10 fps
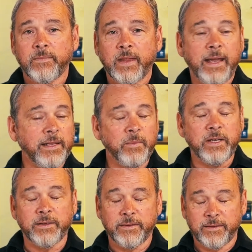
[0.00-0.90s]
Hey, let
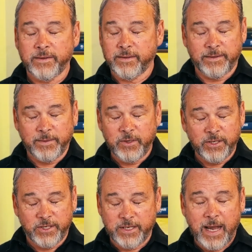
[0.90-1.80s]
me let me
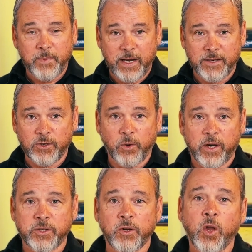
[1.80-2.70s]
just stop and ask you a
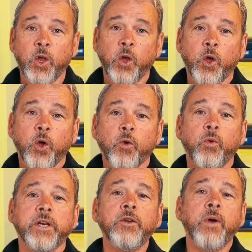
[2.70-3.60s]
question.
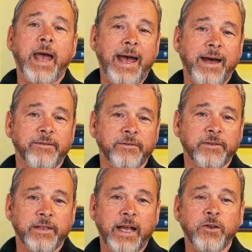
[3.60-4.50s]
What do you have
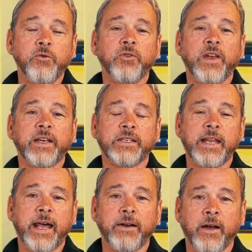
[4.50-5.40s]
that you think is
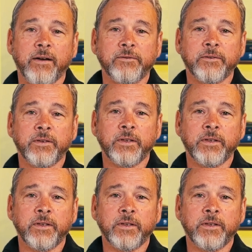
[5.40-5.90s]
not enough?